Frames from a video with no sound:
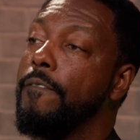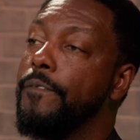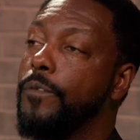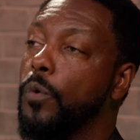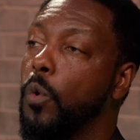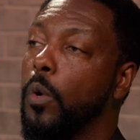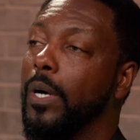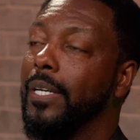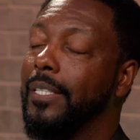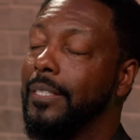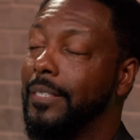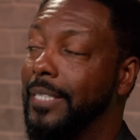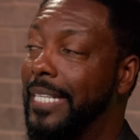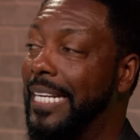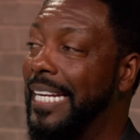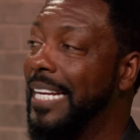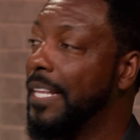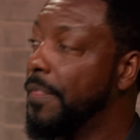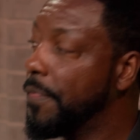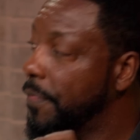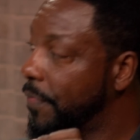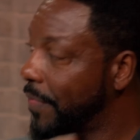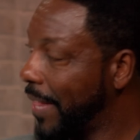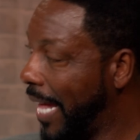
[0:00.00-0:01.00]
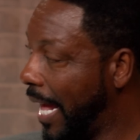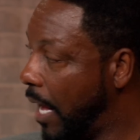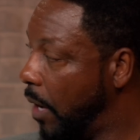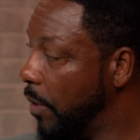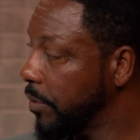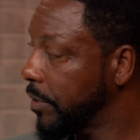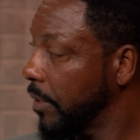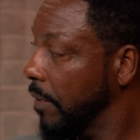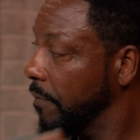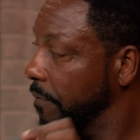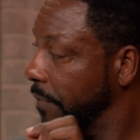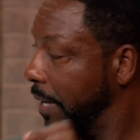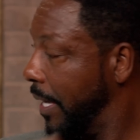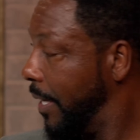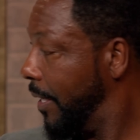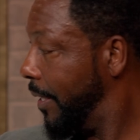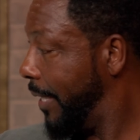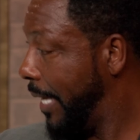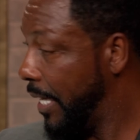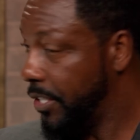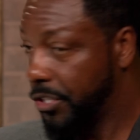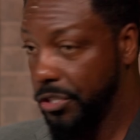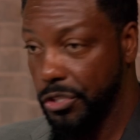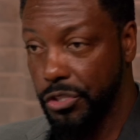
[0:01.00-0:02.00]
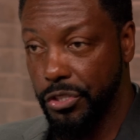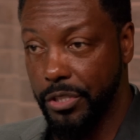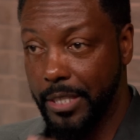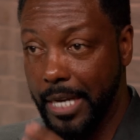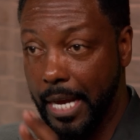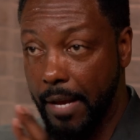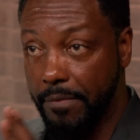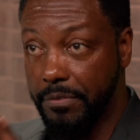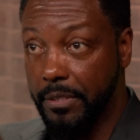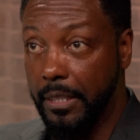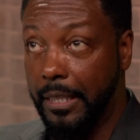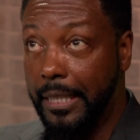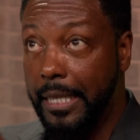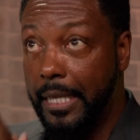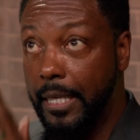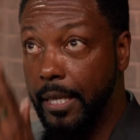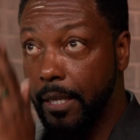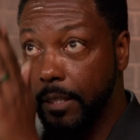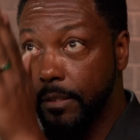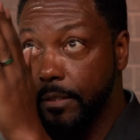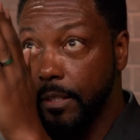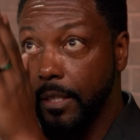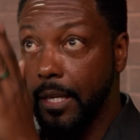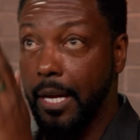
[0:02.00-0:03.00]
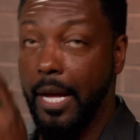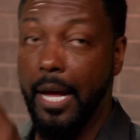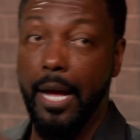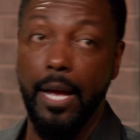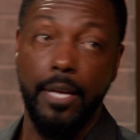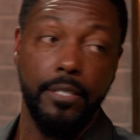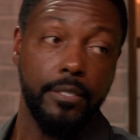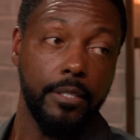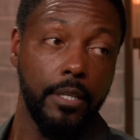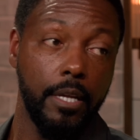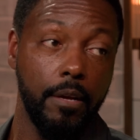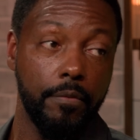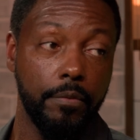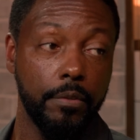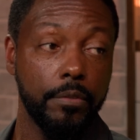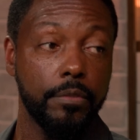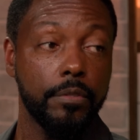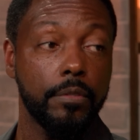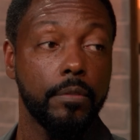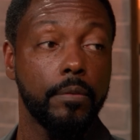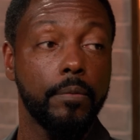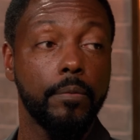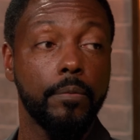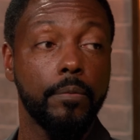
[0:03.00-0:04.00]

14,000 ventilation shafts leading to the highest levels